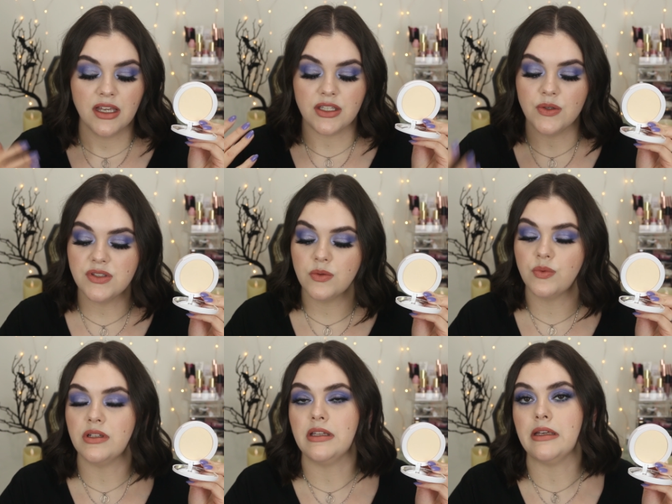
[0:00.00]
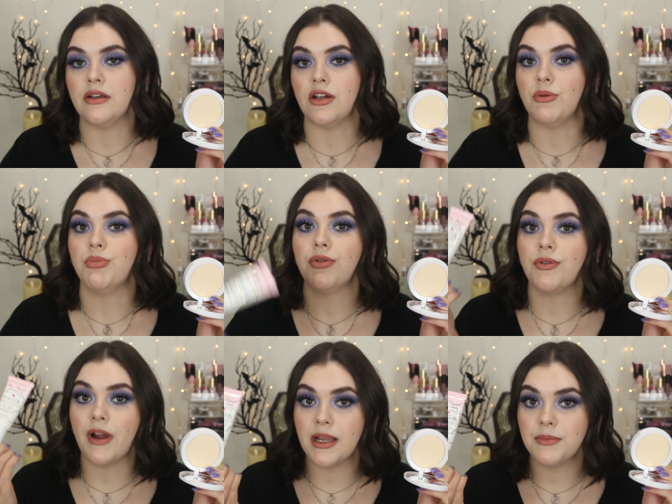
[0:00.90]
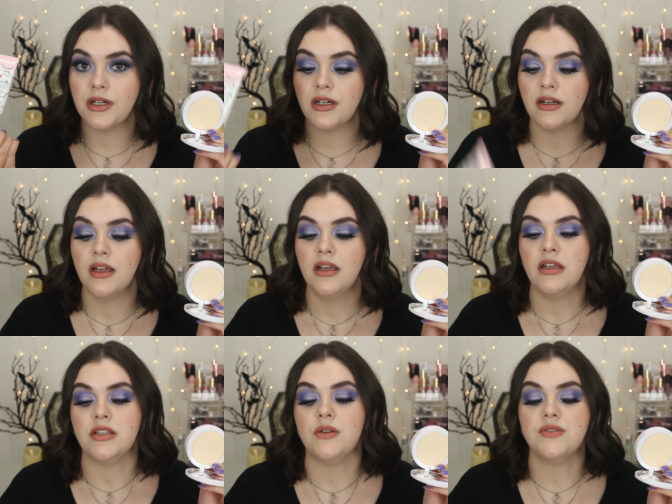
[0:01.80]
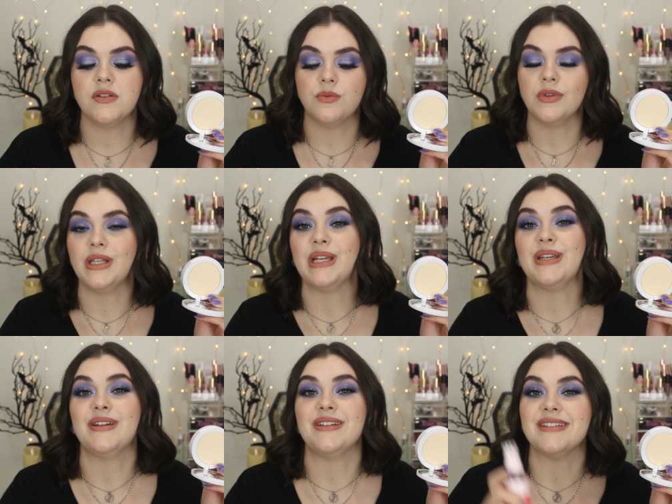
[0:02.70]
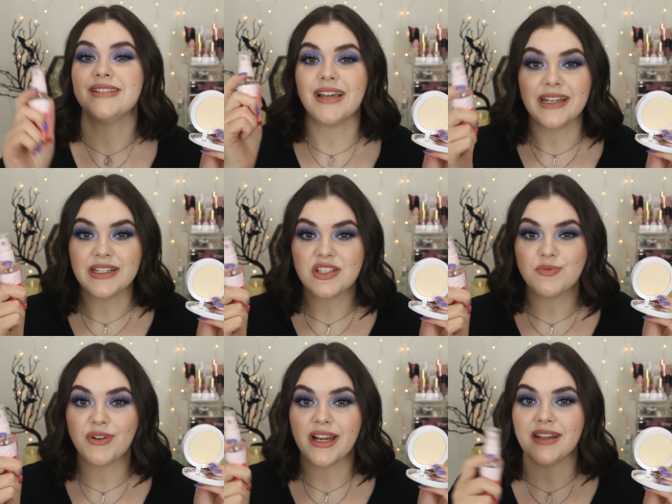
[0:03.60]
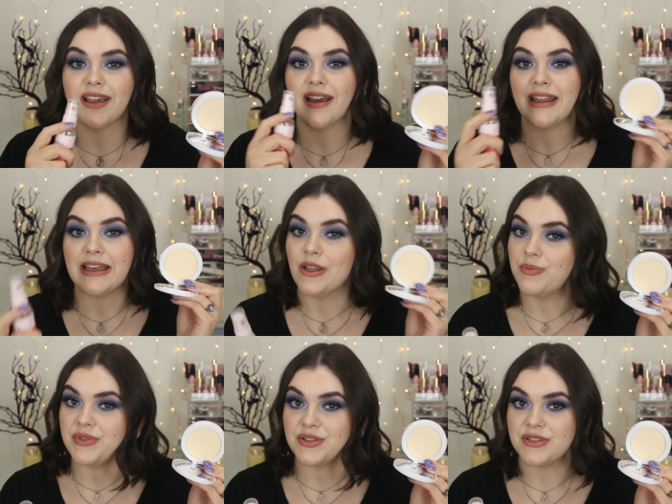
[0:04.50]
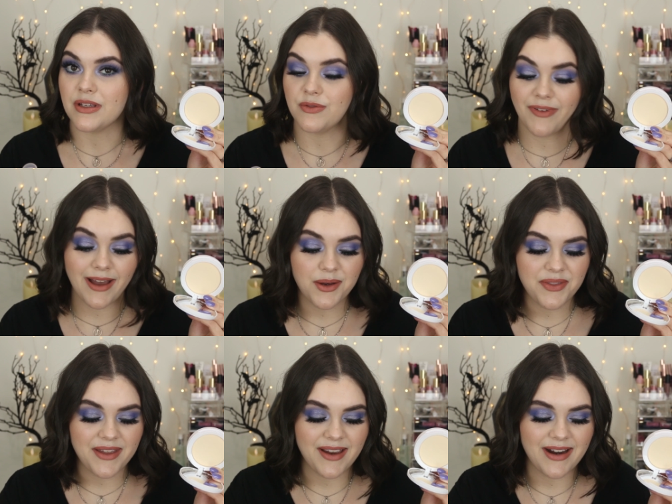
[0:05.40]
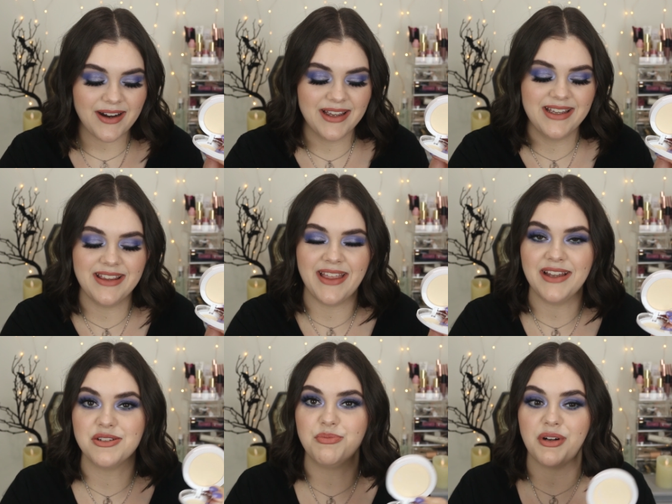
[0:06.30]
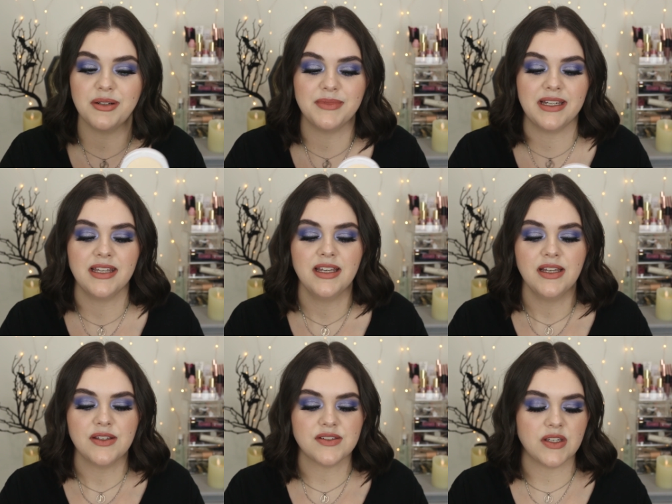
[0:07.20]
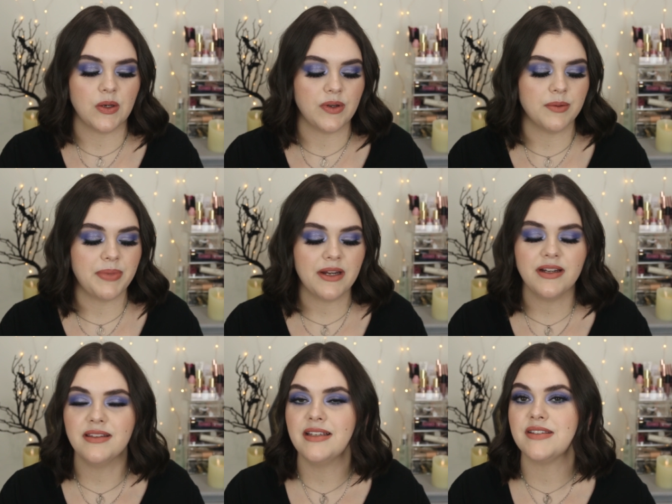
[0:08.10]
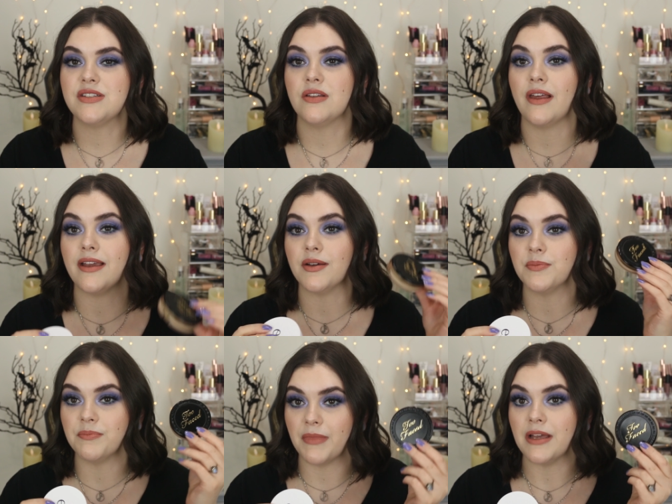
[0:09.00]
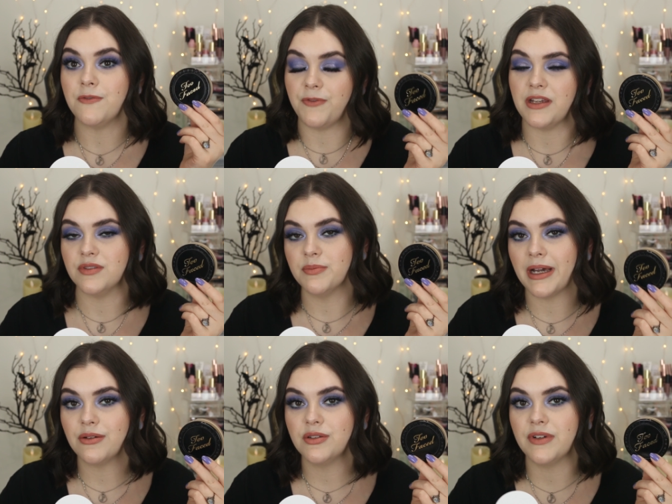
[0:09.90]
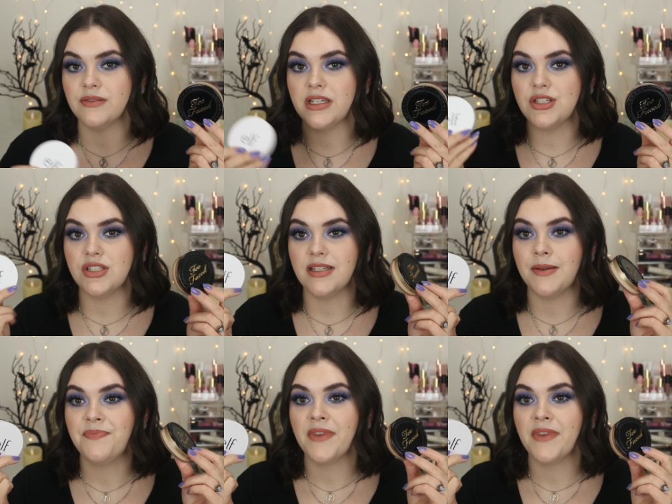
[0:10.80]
Use a really good primer. Use a really good setting spray to kind of help yourself out there in that department. So comparing this to like my favorite powder foundation